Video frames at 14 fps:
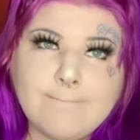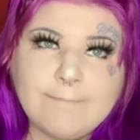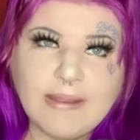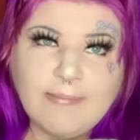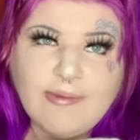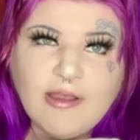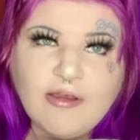
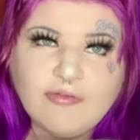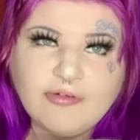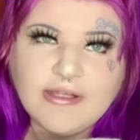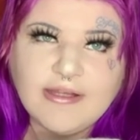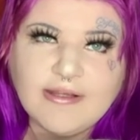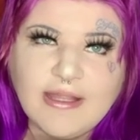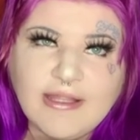Maybe I'll
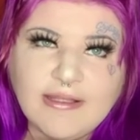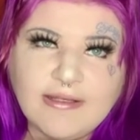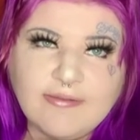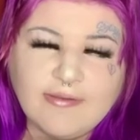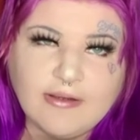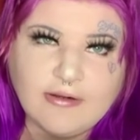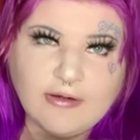really like it
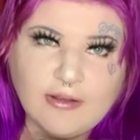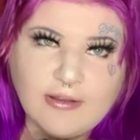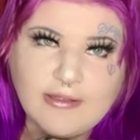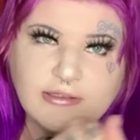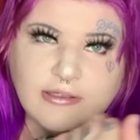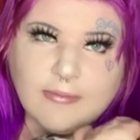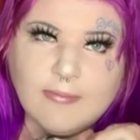in there, and
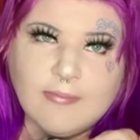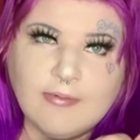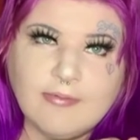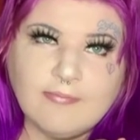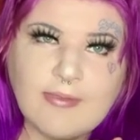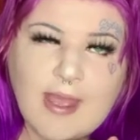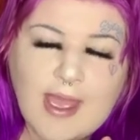I'll end up
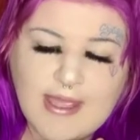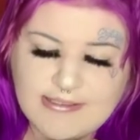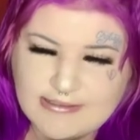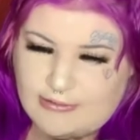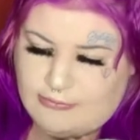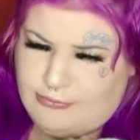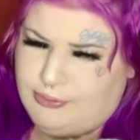
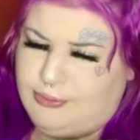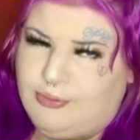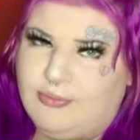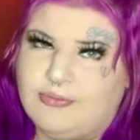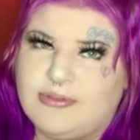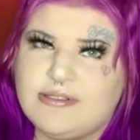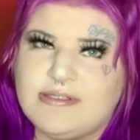asking
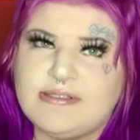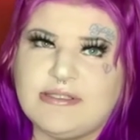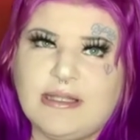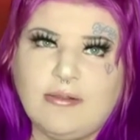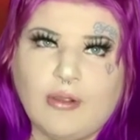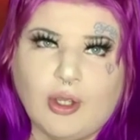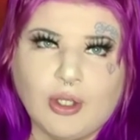to
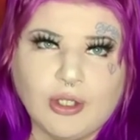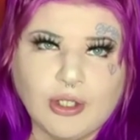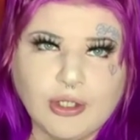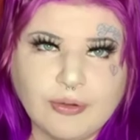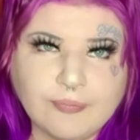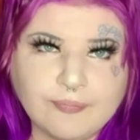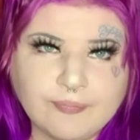stay
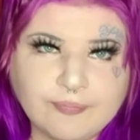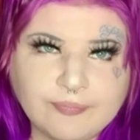longer.